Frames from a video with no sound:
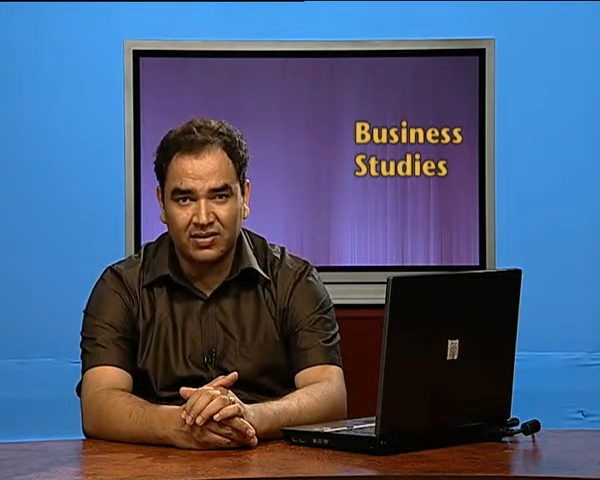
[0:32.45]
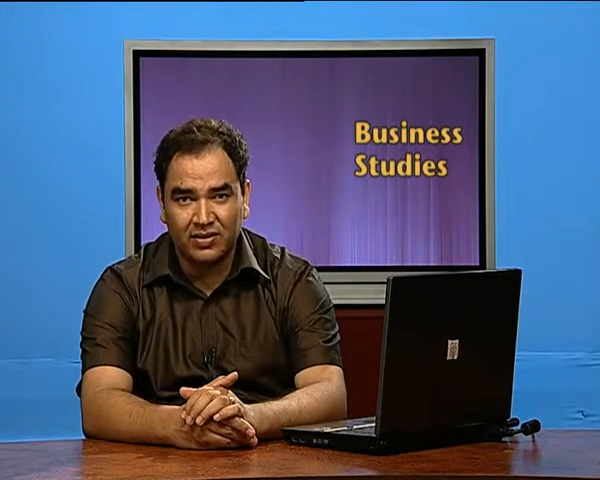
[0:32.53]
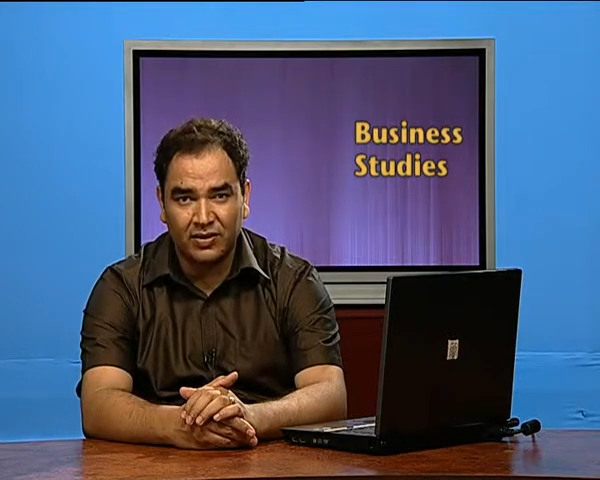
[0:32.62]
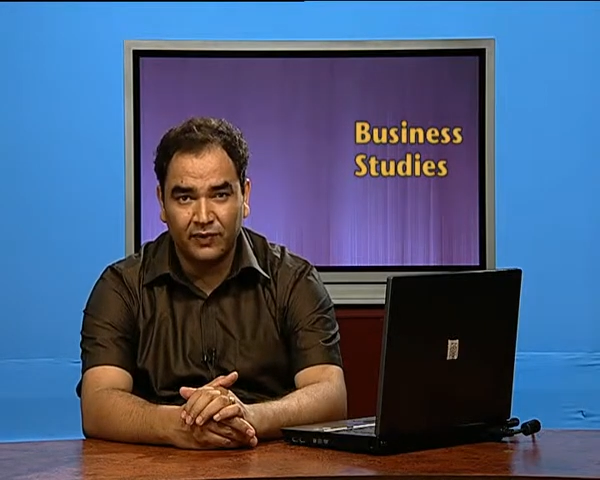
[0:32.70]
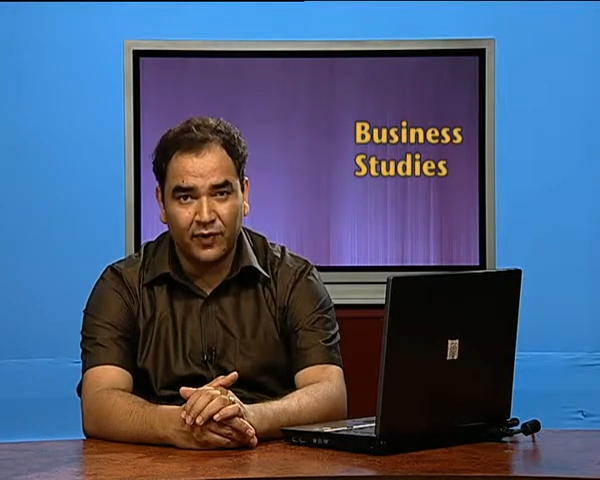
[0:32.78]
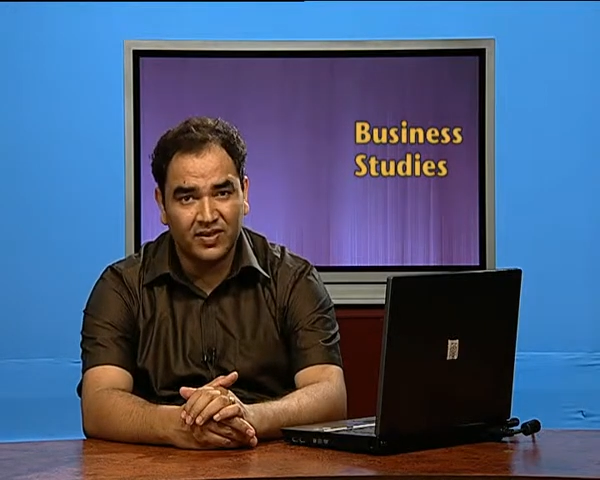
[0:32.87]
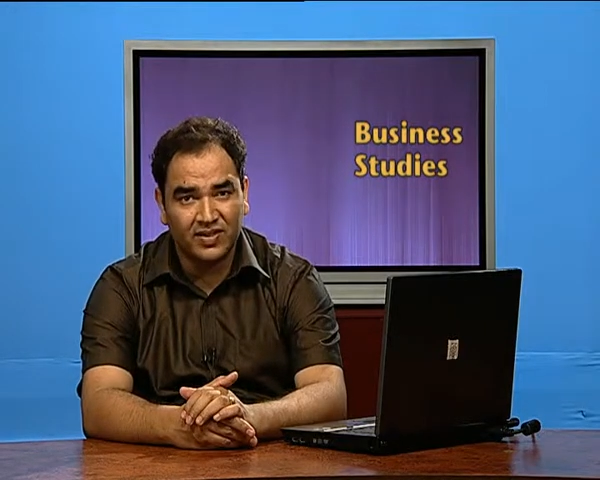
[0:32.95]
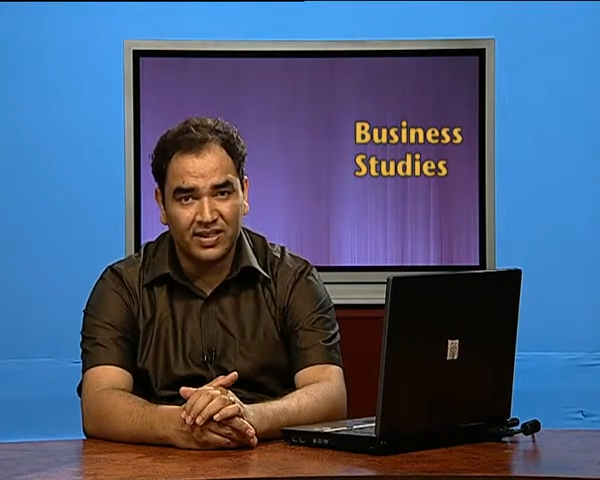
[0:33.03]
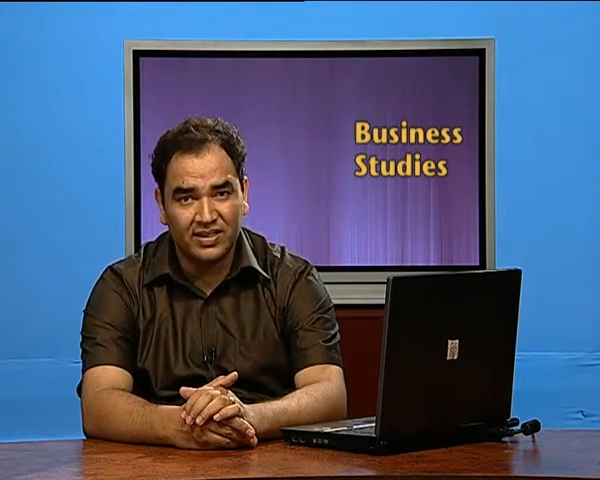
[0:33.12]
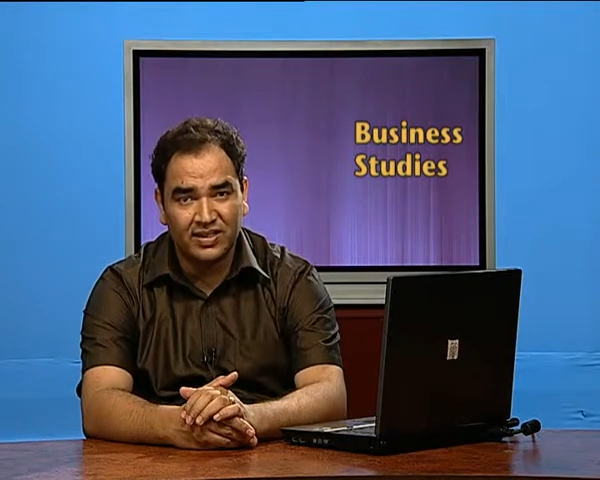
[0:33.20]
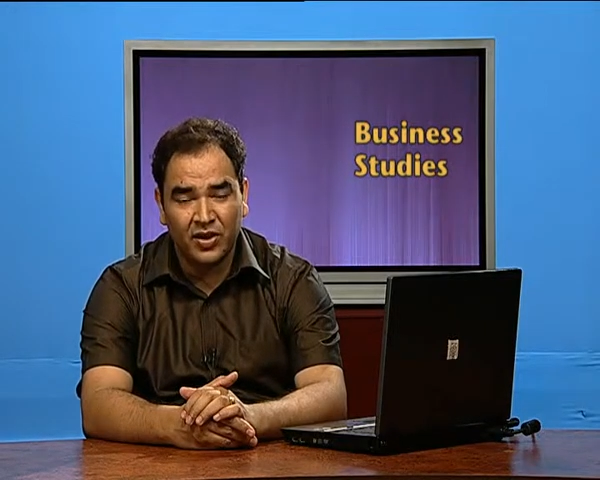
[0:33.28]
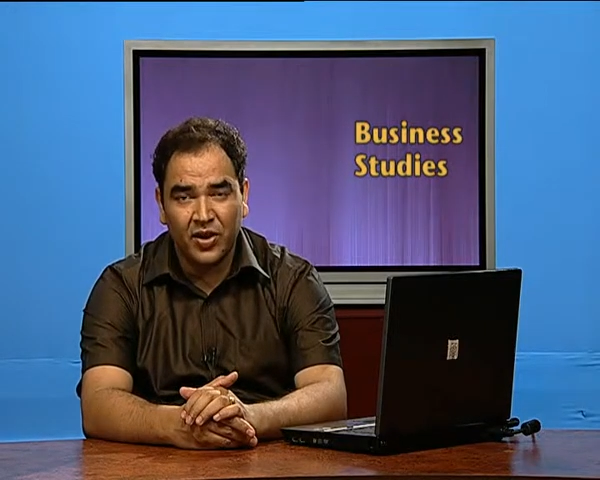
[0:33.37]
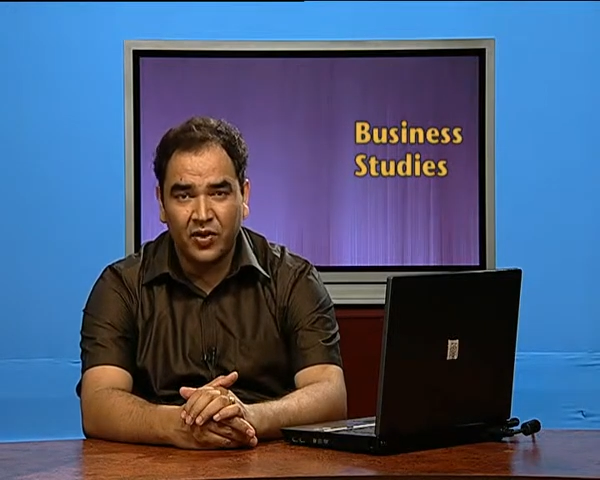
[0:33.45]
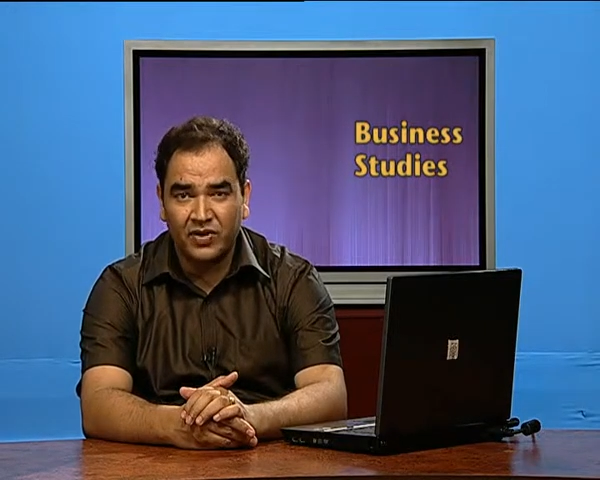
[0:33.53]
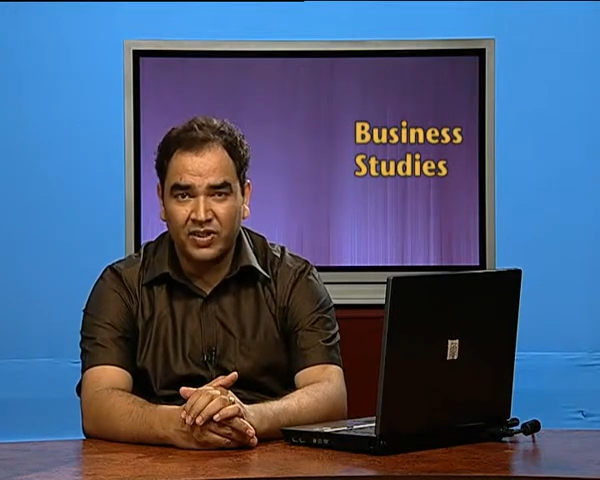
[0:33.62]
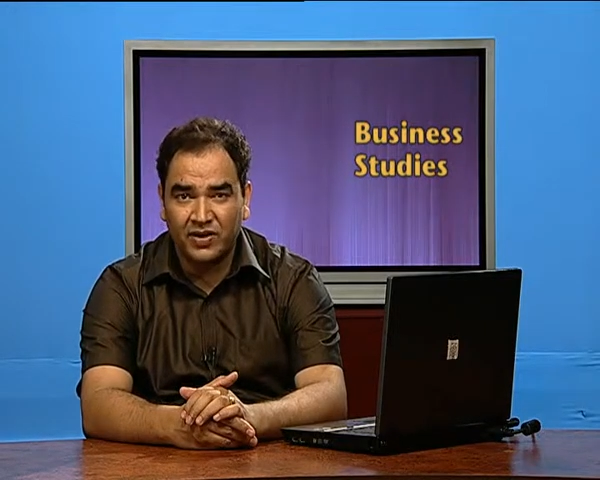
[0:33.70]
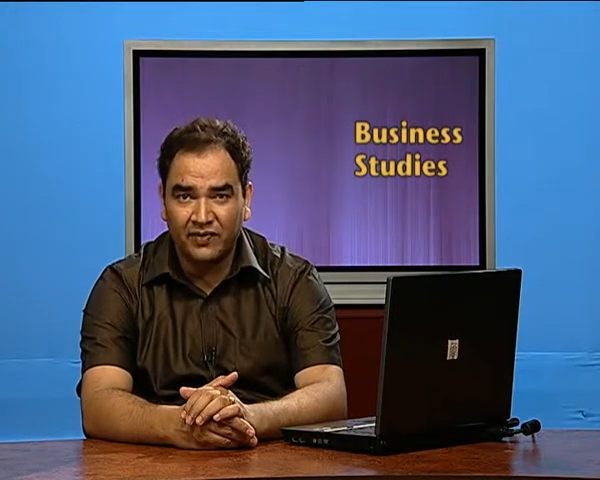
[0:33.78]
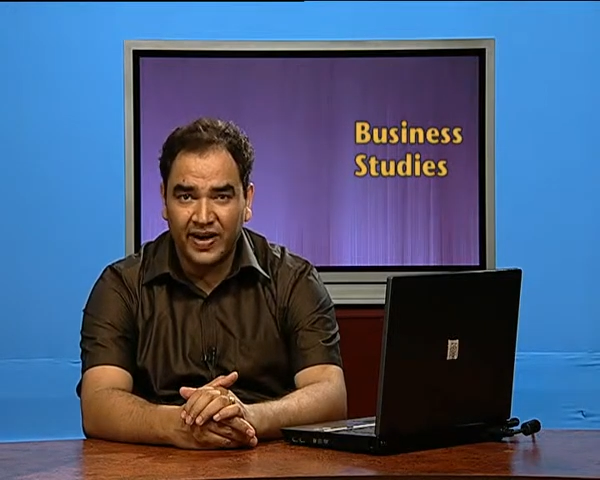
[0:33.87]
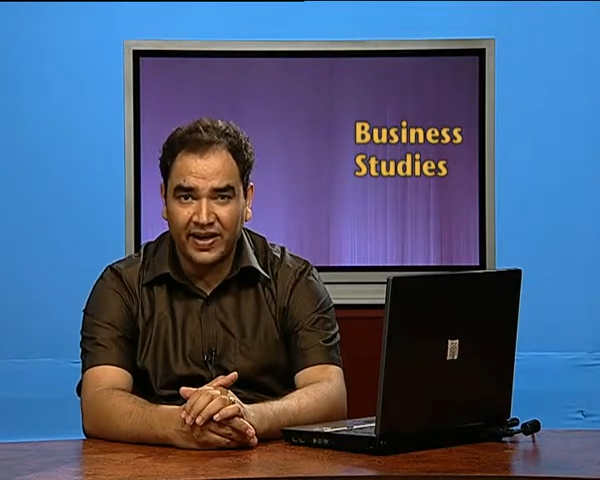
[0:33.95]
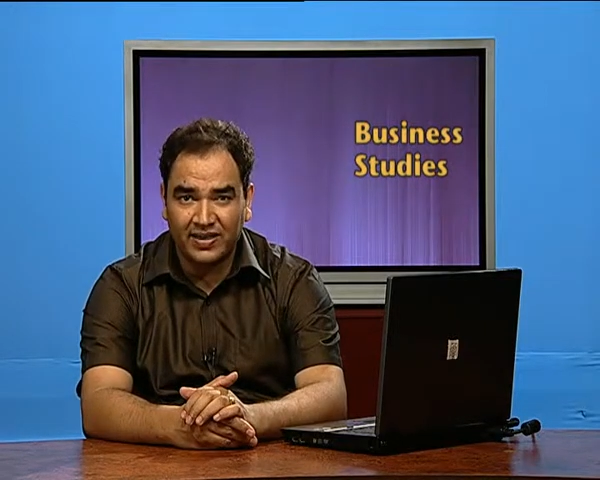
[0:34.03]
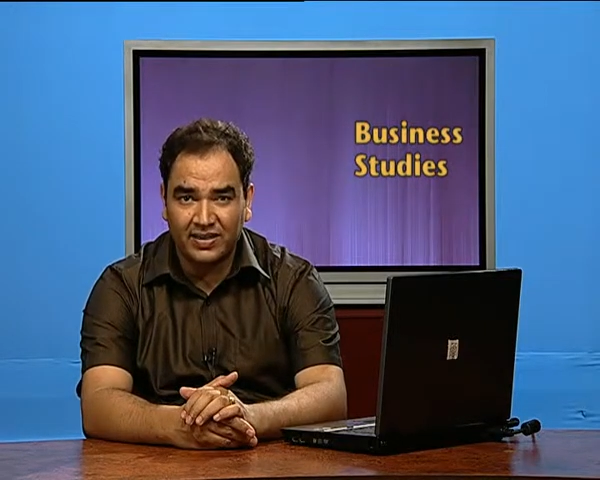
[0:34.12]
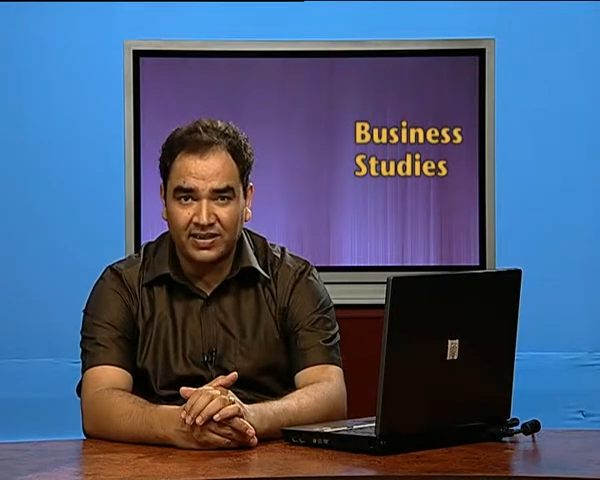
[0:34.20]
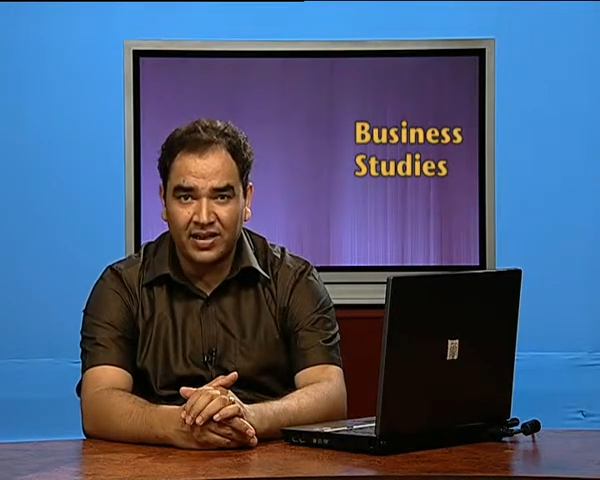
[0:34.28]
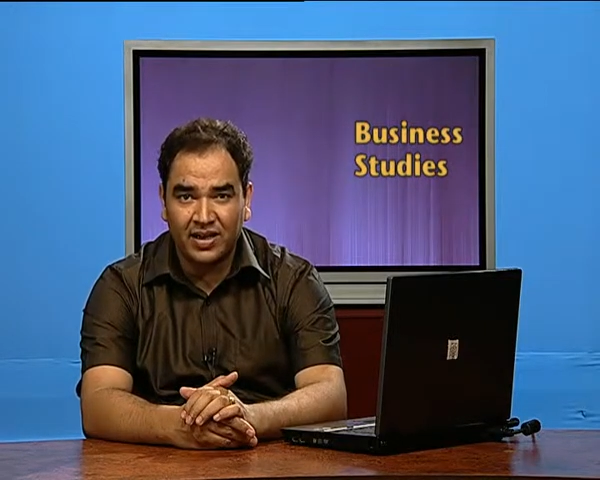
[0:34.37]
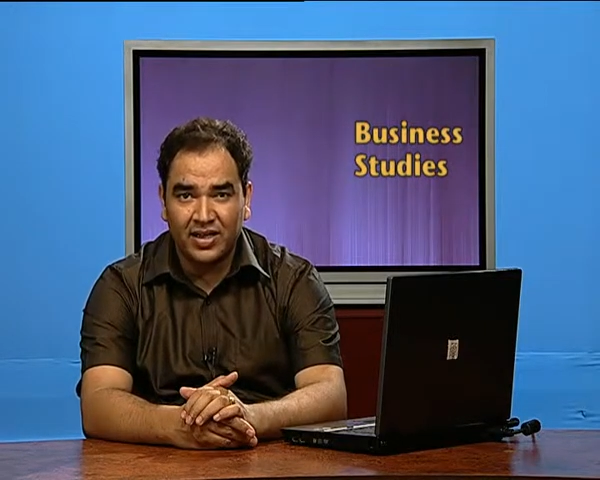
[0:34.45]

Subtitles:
the forces which affects